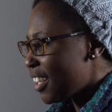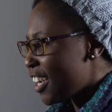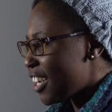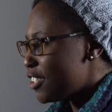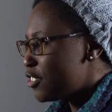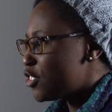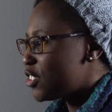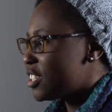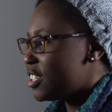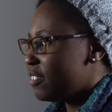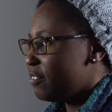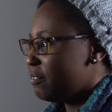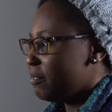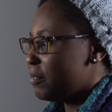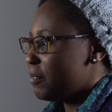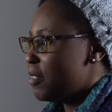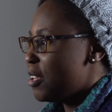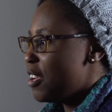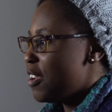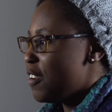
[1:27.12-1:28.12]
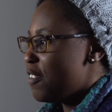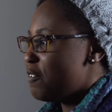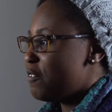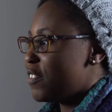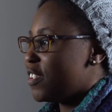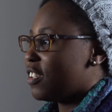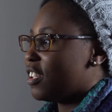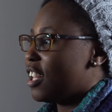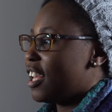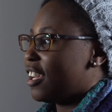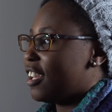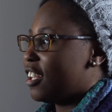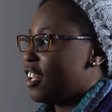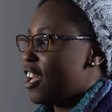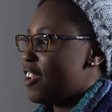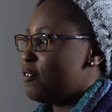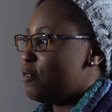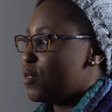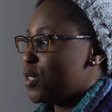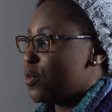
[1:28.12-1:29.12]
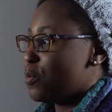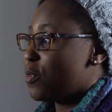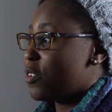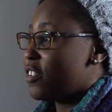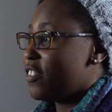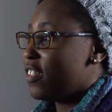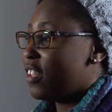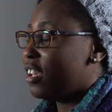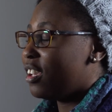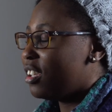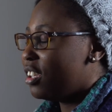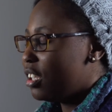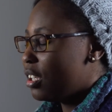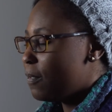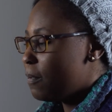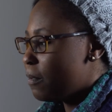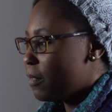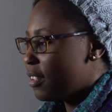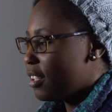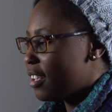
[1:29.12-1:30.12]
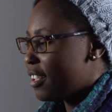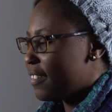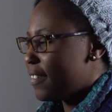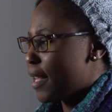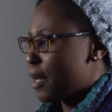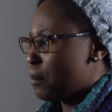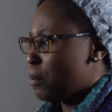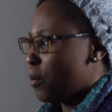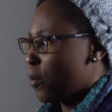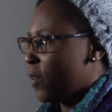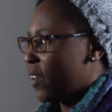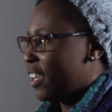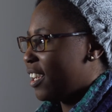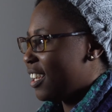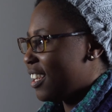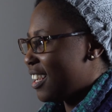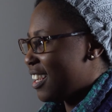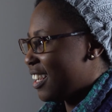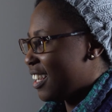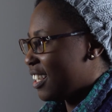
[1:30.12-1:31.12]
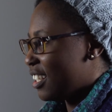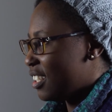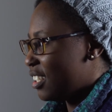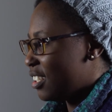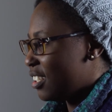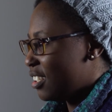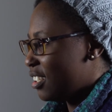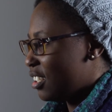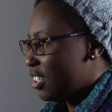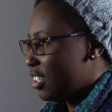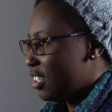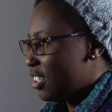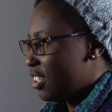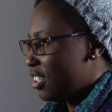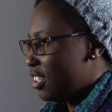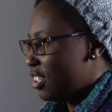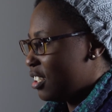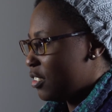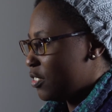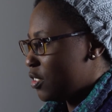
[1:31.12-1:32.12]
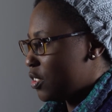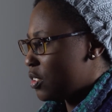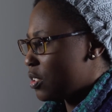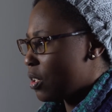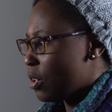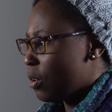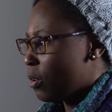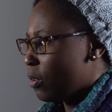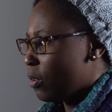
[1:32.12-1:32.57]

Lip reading: I just didn't feel like life was worth it at that point. And so